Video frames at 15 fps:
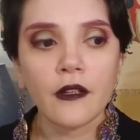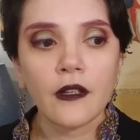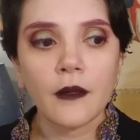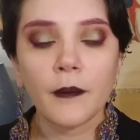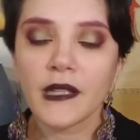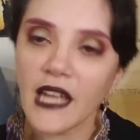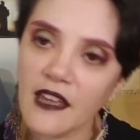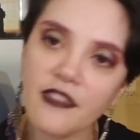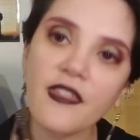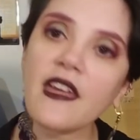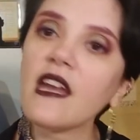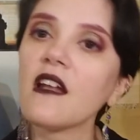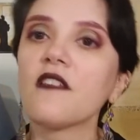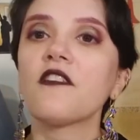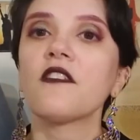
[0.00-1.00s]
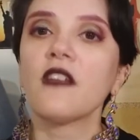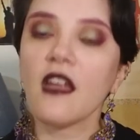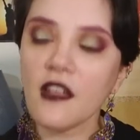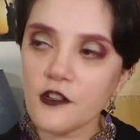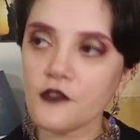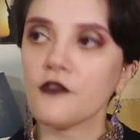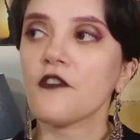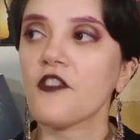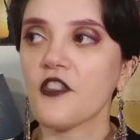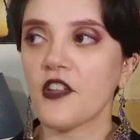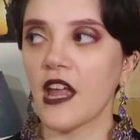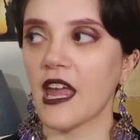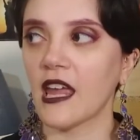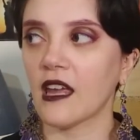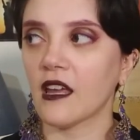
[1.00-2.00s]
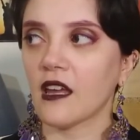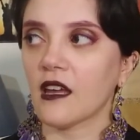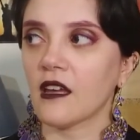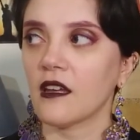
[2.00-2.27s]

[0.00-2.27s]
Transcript: but I think it's an interesting